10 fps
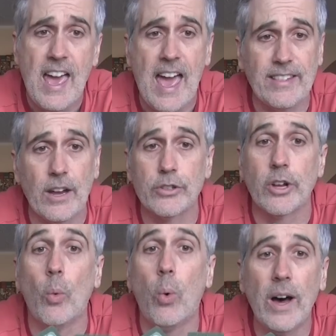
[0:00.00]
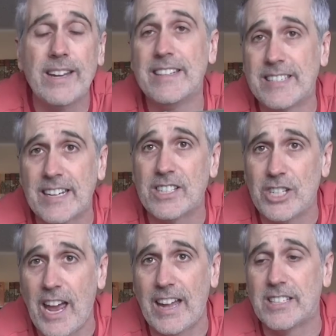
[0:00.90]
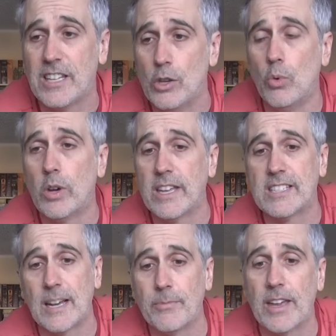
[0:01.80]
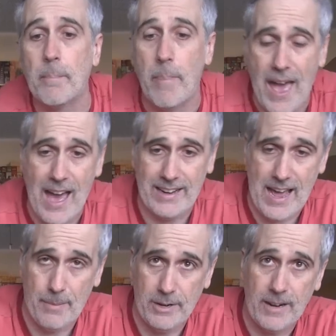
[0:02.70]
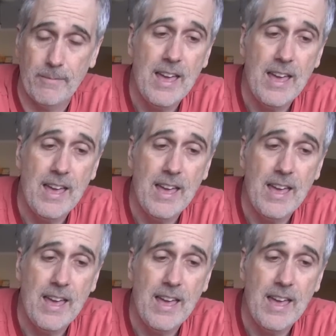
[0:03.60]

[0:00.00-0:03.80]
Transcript: And there's a 1 in 6 chance that you will get something bad happening.